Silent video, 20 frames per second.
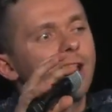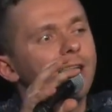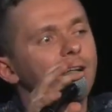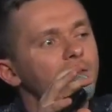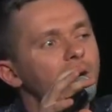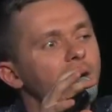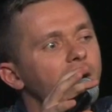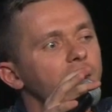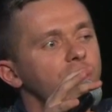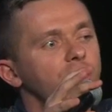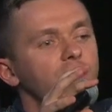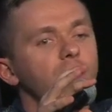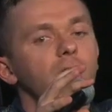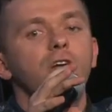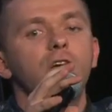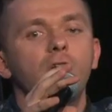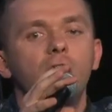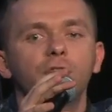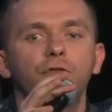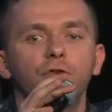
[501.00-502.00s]
of other,
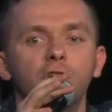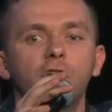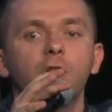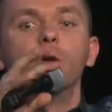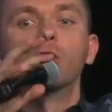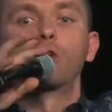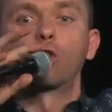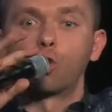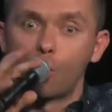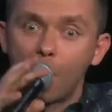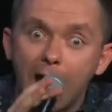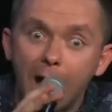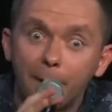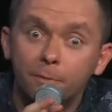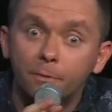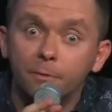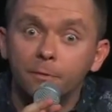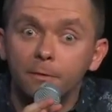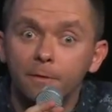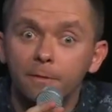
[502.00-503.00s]
God forgive me,
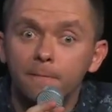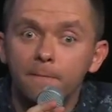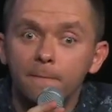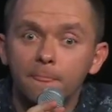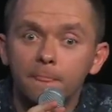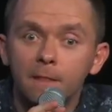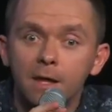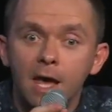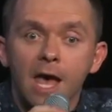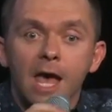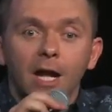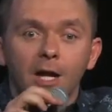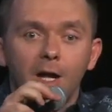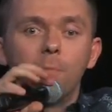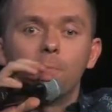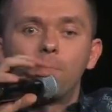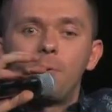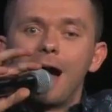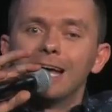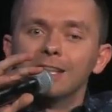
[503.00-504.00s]
crap.
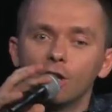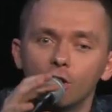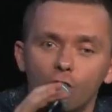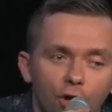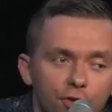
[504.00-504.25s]
Combine it all